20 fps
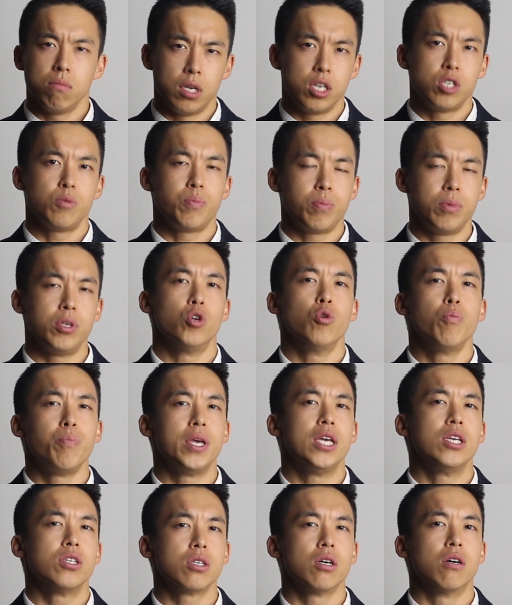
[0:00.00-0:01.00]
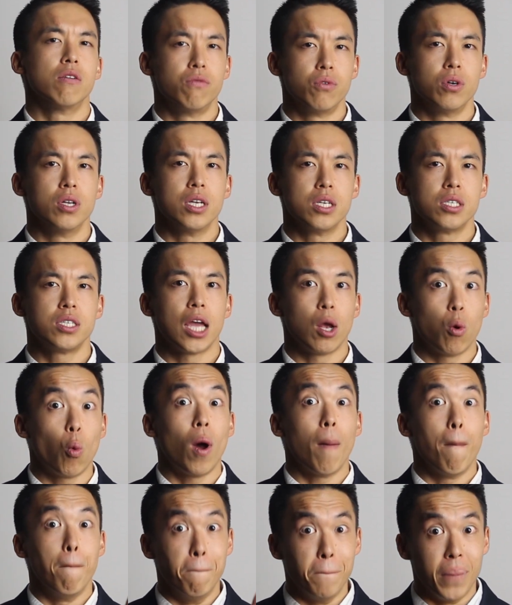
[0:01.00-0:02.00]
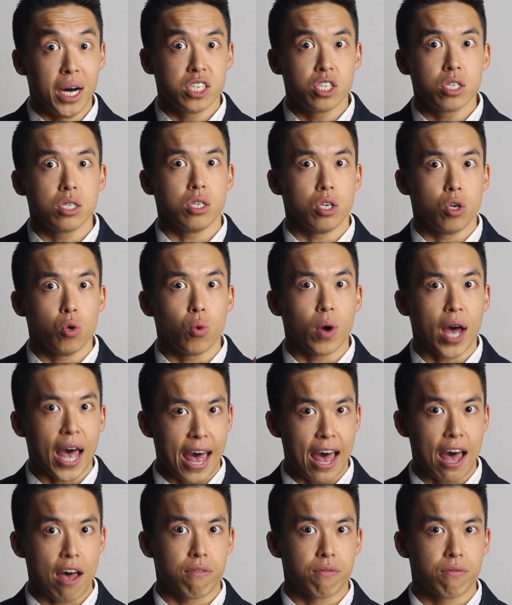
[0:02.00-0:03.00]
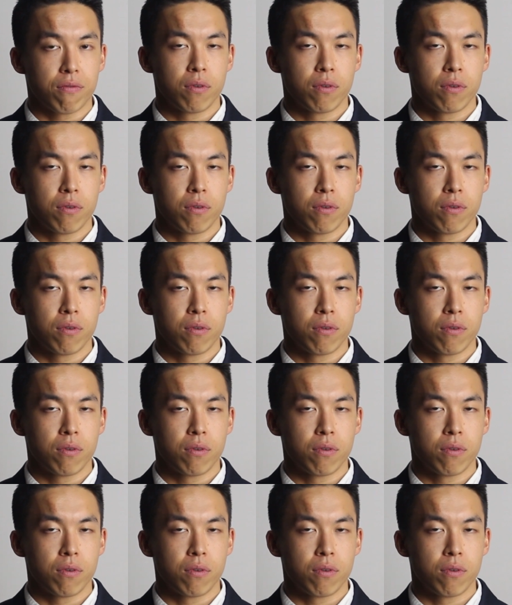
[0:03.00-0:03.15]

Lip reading: this new piece of real estate? What must you have?